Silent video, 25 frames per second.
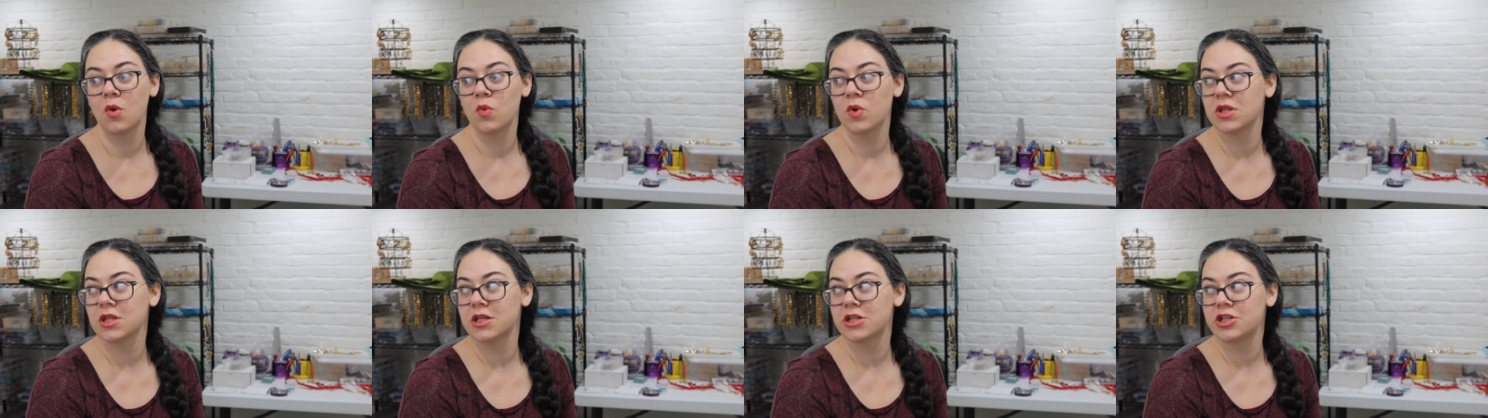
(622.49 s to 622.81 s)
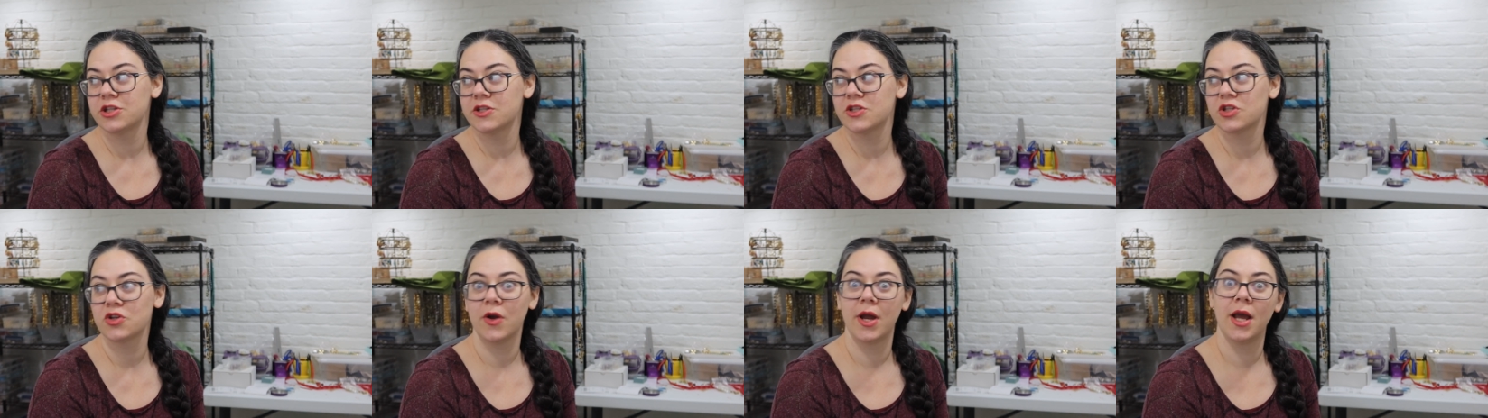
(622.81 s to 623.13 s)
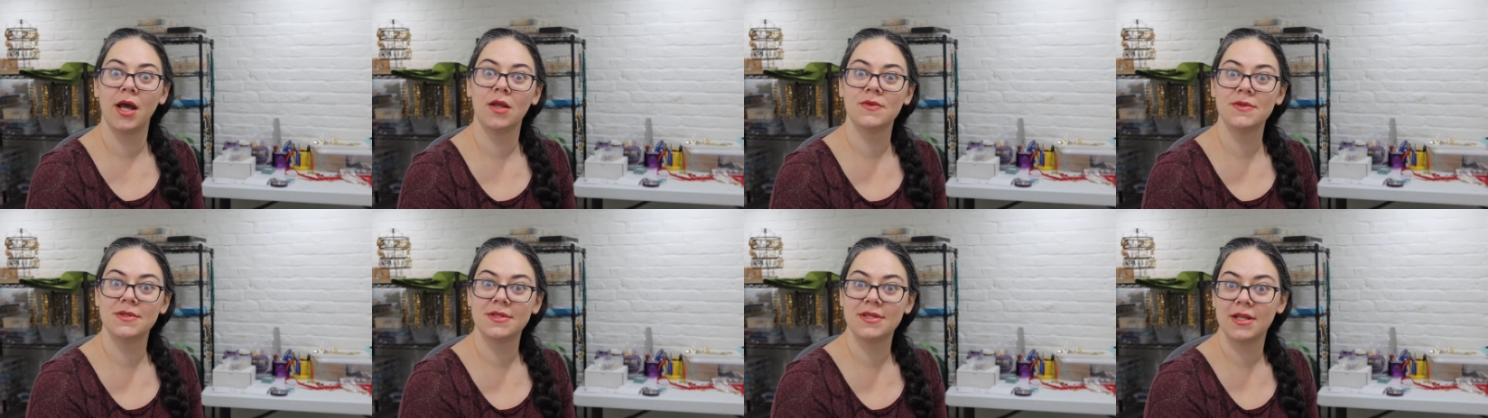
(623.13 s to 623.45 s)
religious
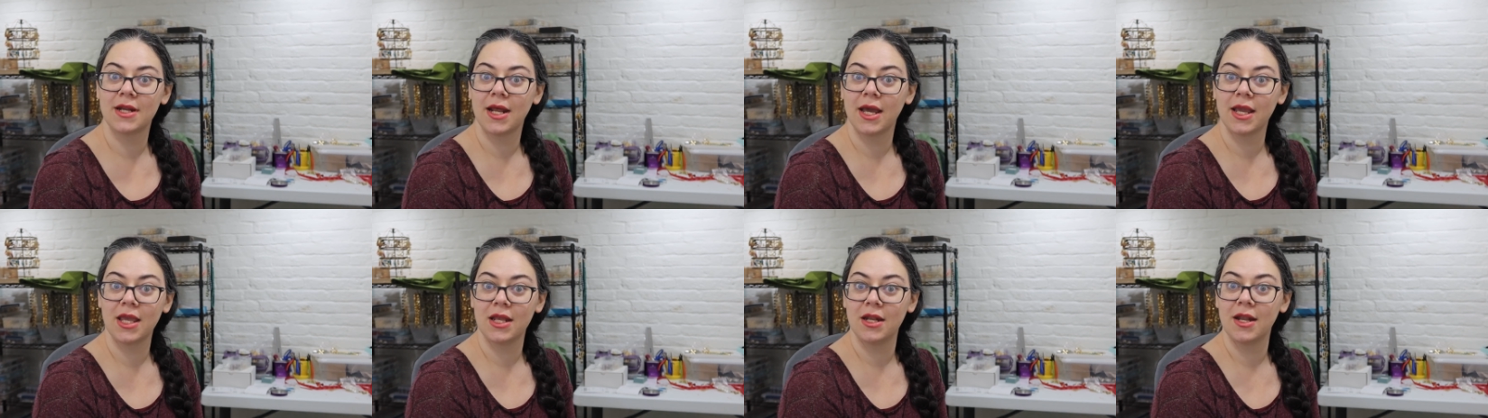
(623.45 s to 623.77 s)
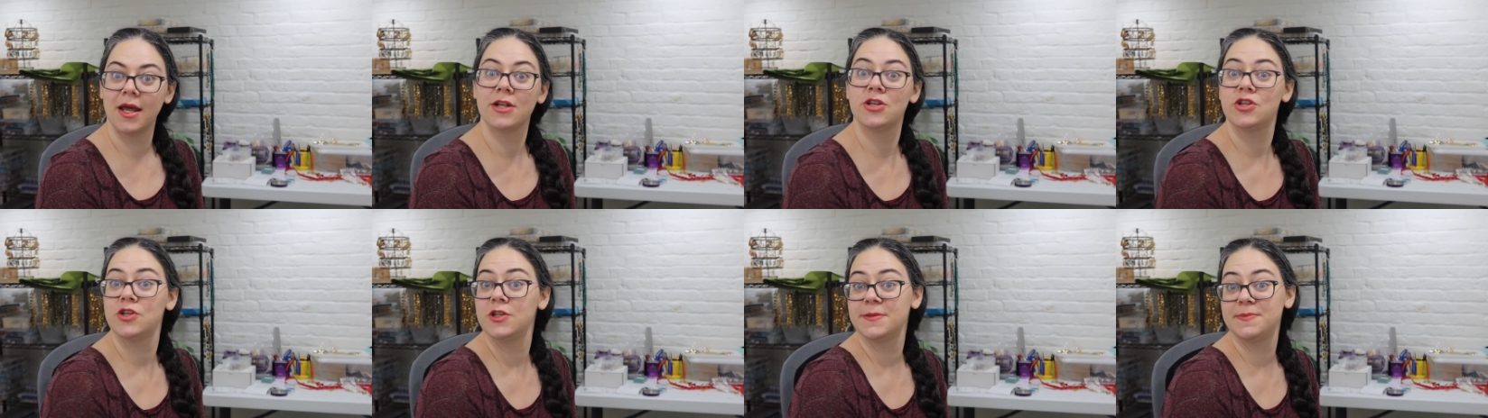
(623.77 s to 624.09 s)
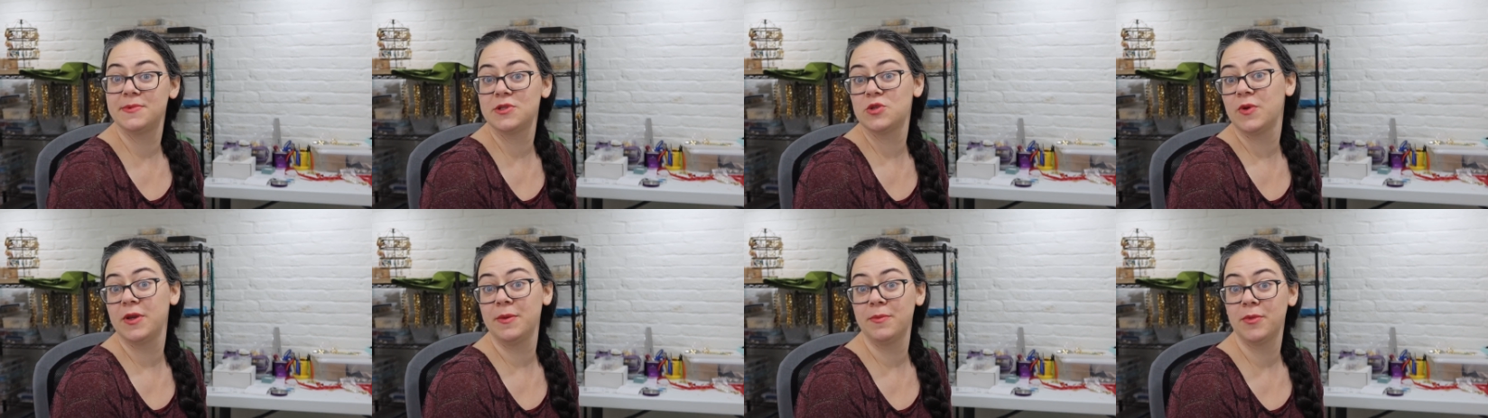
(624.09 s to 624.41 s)
grounds that I cannot choose
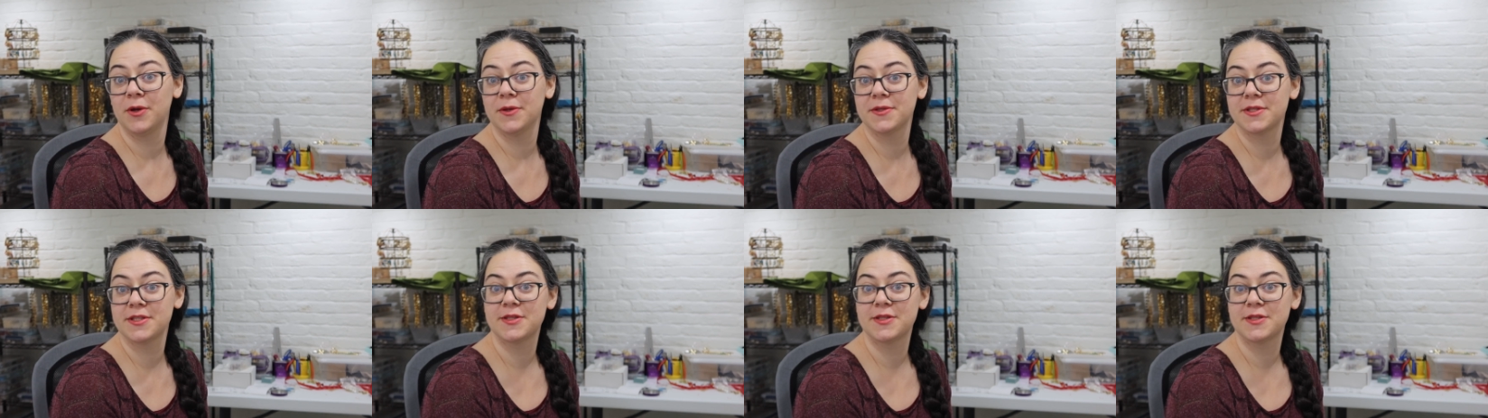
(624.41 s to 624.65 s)
between pearls